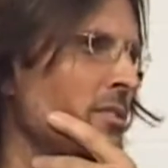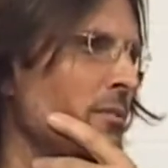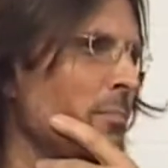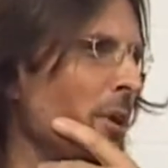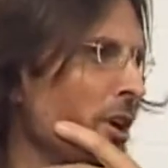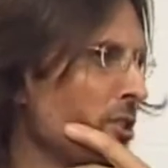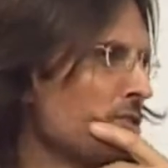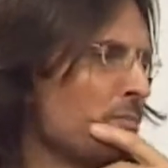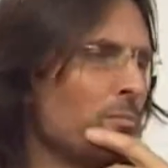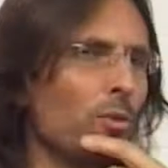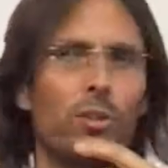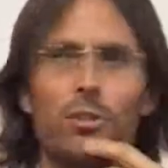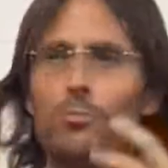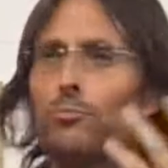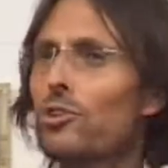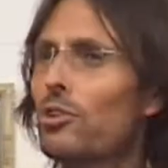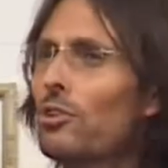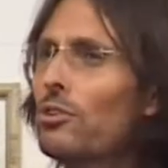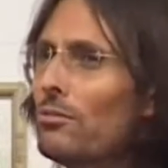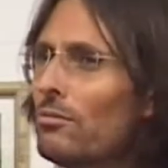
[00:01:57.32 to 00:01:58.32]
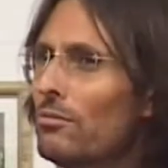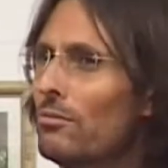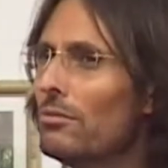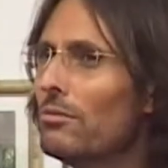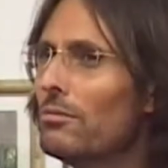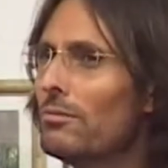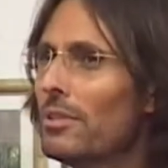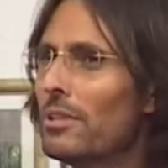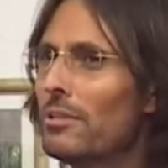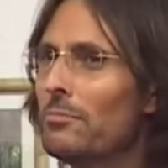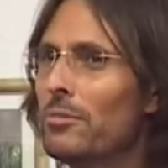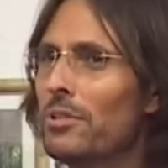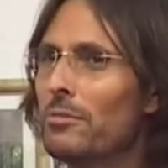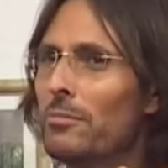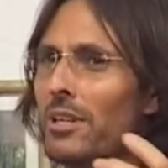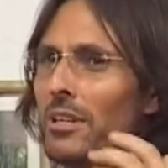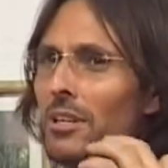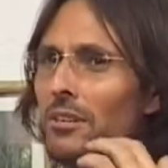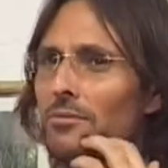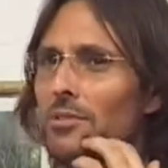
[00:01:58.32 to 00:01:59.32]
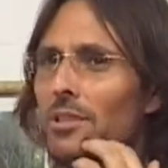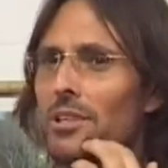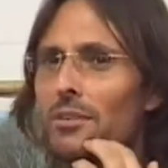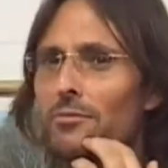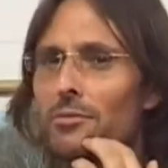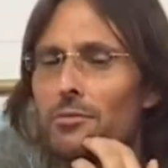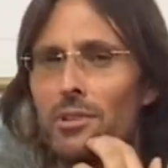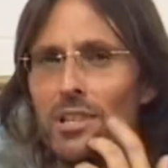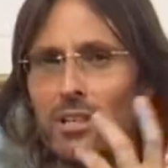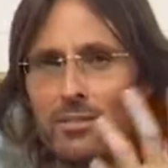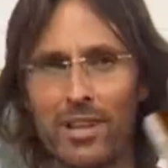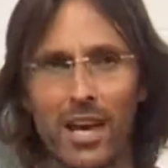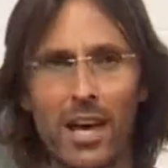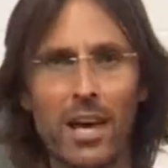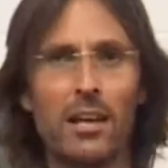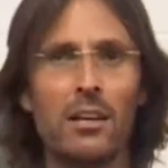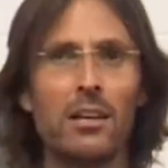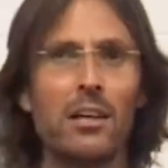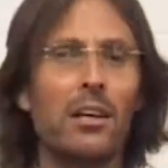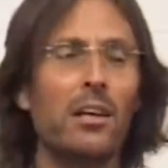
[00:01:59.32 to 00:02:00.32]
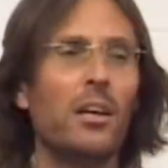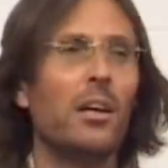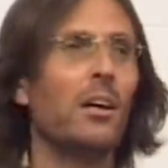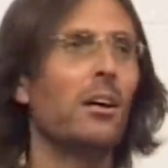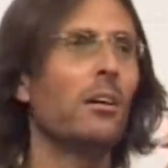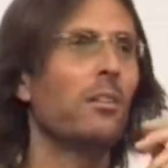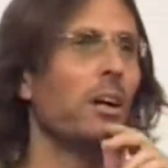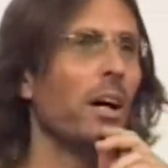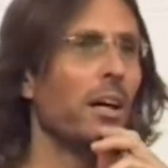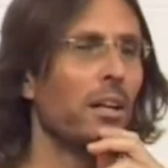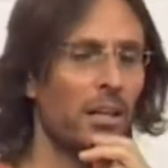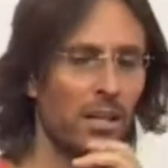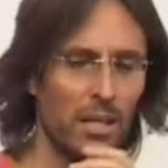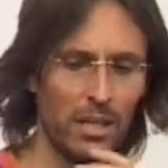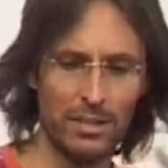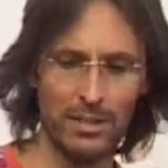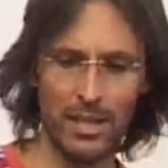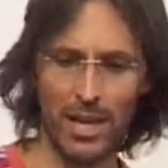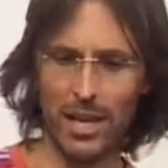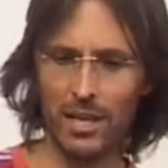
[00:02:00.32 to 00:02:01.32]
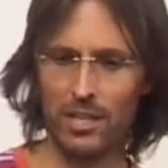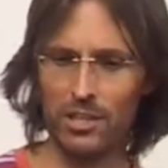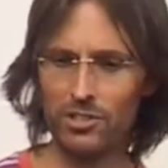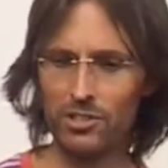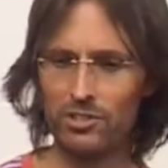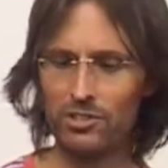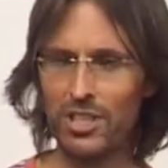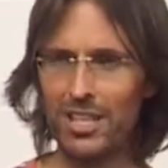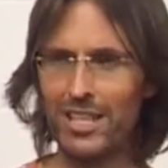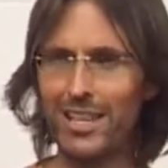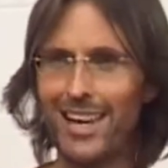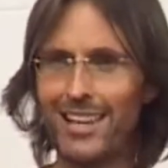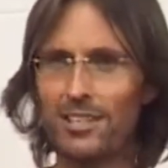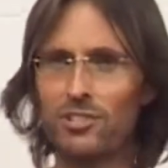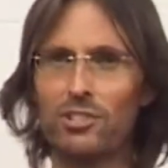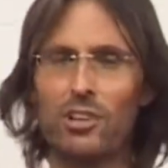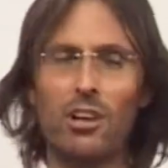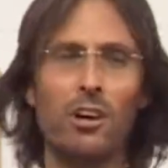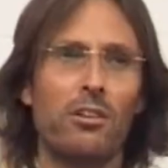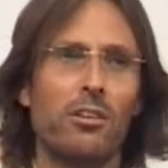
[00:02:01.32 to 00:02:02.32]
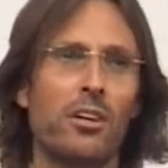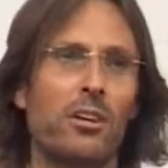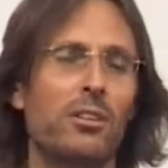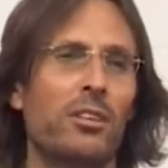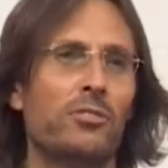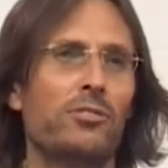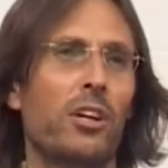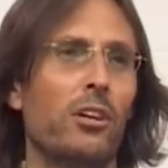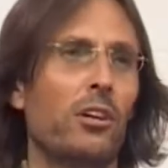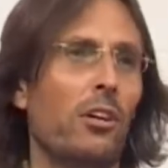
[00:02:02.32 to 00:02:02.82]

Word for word: Postmortem Journal. Did many of you have a read of that? All right. That is D H Lawrence, so